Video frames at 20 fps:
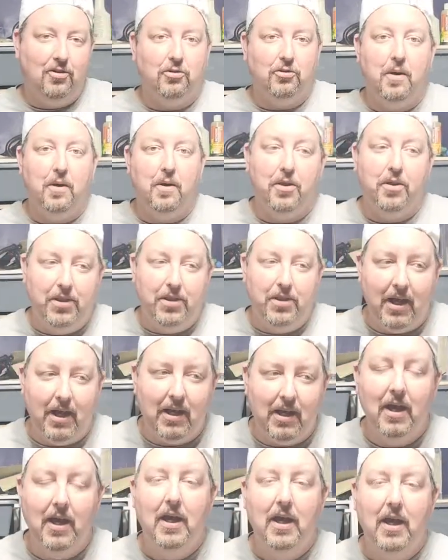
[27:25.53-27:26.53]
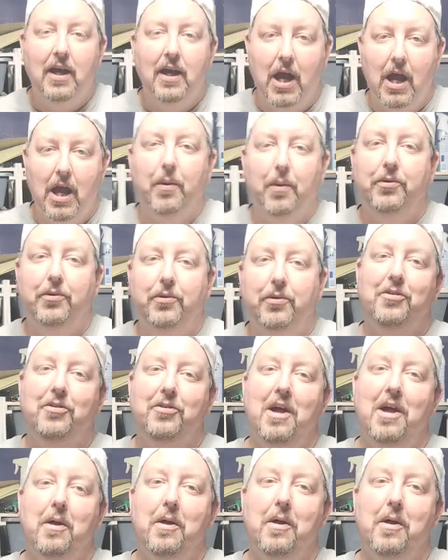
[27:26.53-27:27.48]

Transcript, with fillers: well then, and we'll do the sale.